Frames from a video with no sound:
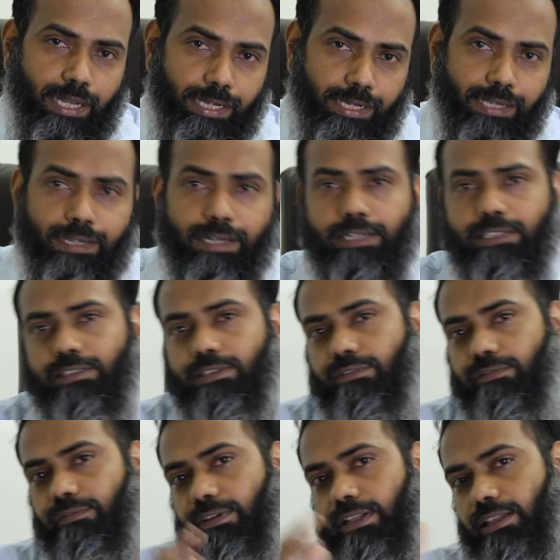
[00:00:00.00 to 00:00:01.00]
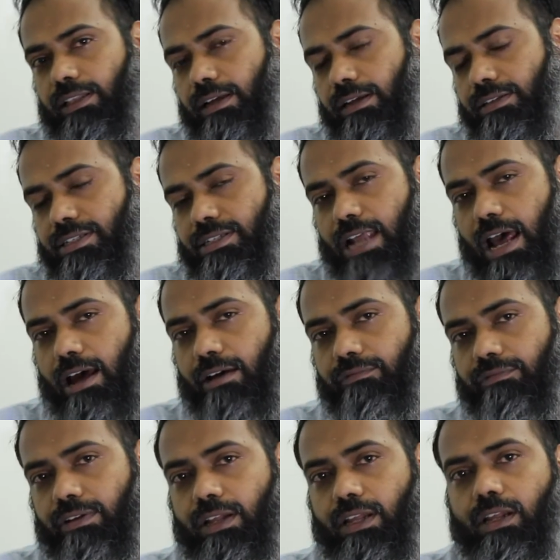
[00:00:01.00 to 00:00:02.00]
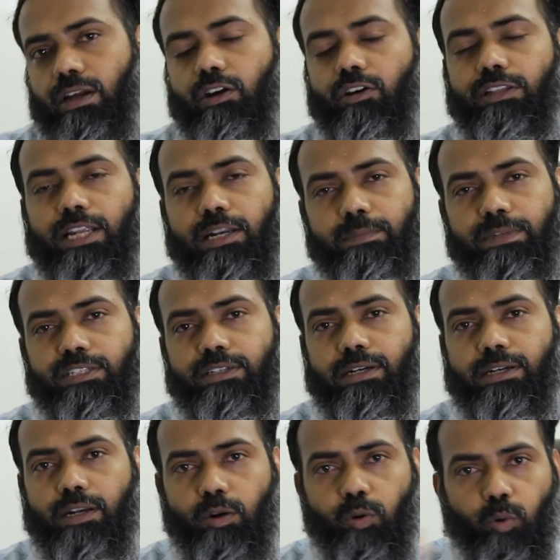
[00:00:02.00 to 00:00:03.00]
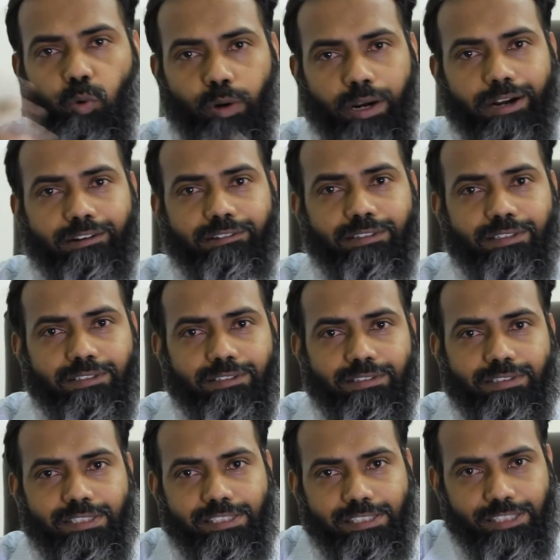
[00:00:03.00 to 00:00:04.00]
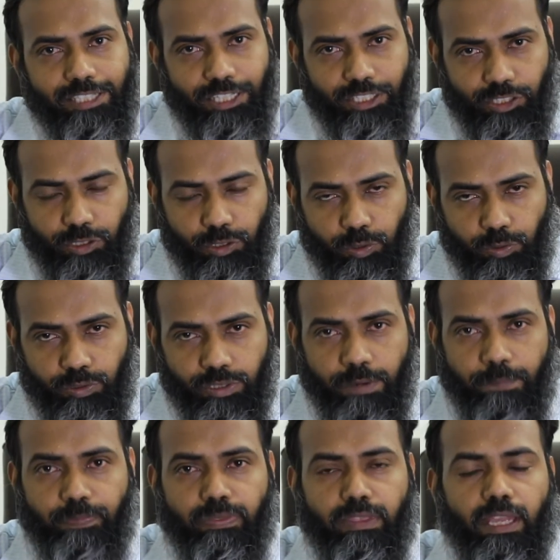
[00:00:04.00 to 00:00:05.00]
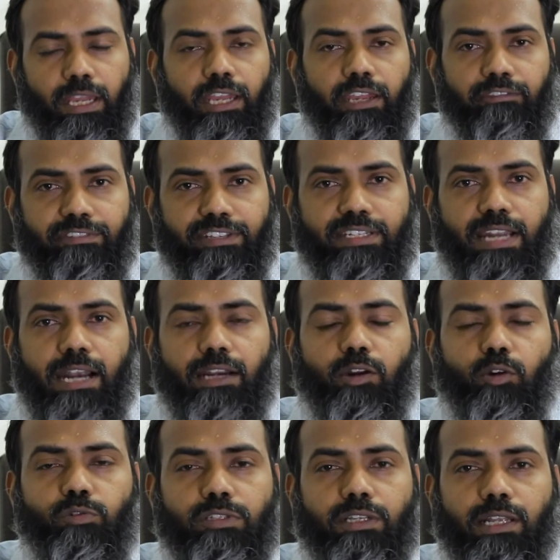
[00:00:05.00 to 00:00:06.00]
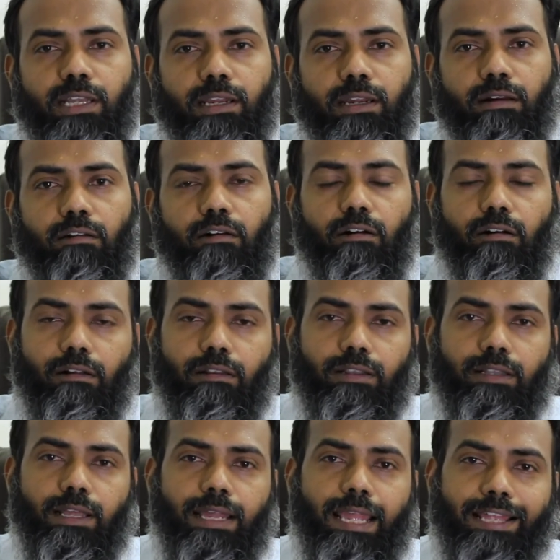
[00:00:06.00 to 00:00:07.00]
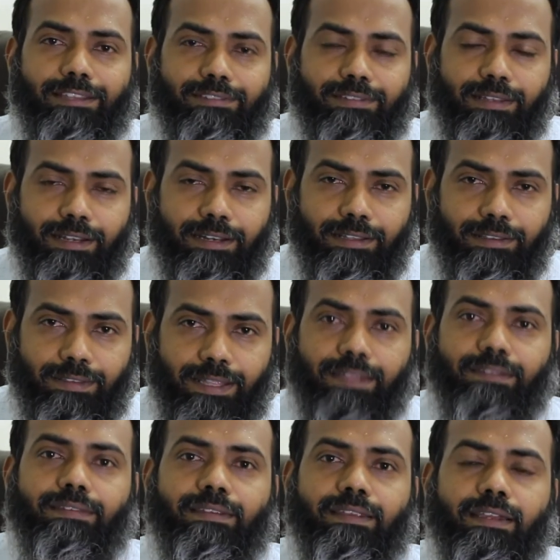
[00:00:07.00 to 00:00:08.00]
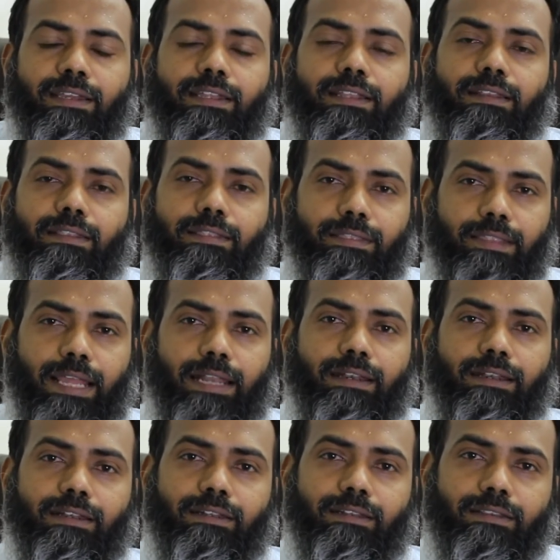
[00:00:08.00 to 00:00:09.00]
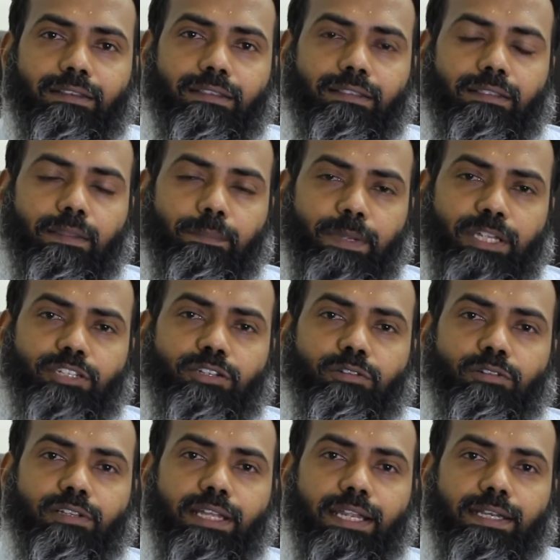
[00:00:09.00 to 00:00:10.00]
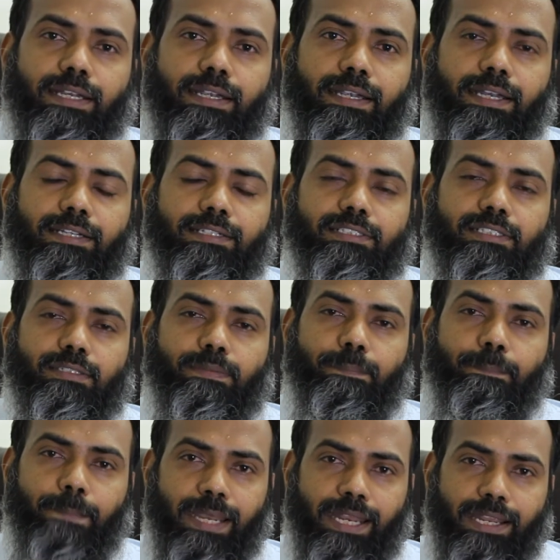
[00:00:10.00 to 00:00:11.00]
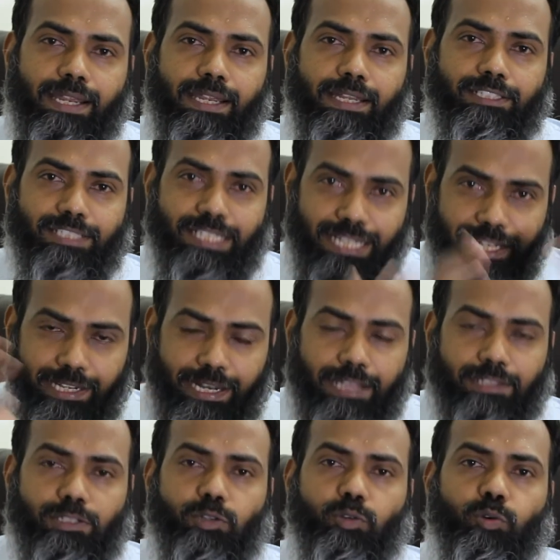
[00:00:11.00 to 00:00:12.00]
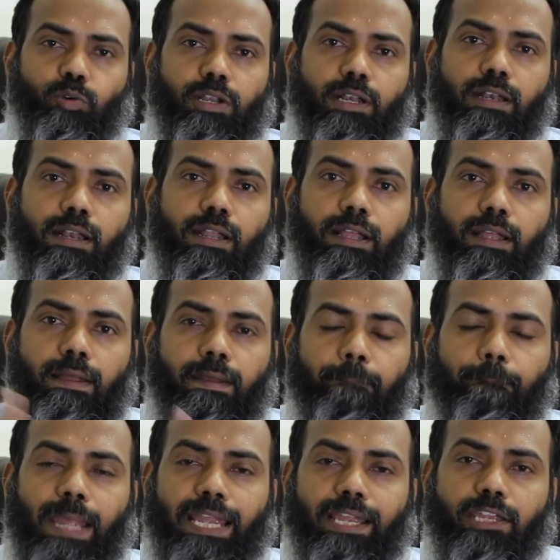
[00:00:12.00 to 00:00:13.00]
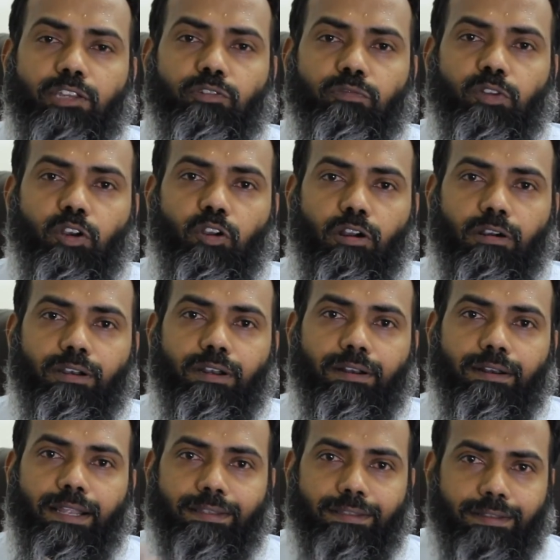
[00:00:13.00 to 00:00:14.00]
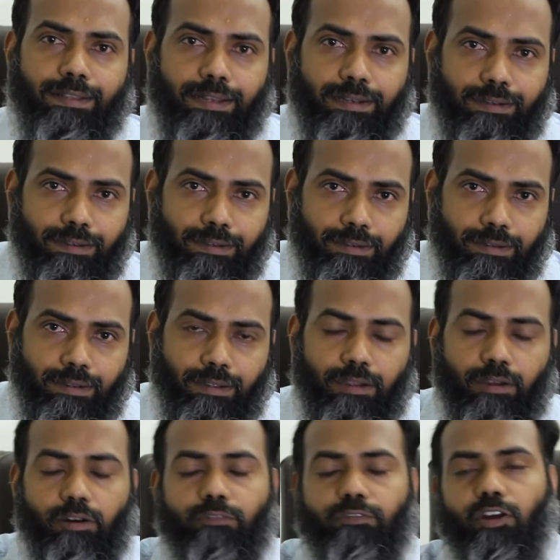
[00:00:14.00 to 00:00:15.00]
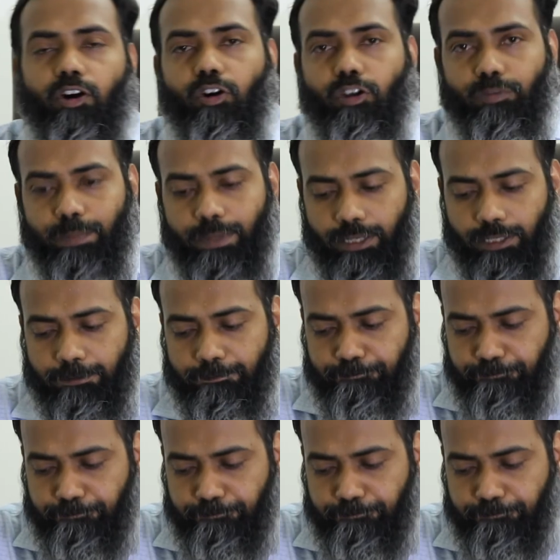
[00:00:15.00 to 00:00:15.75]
attendants with the staff or the administrator who addresses these issues. If we start counseling all the ancillary things, then the patient or the attendants may see it as a total package of the doctor rather than of the hospital.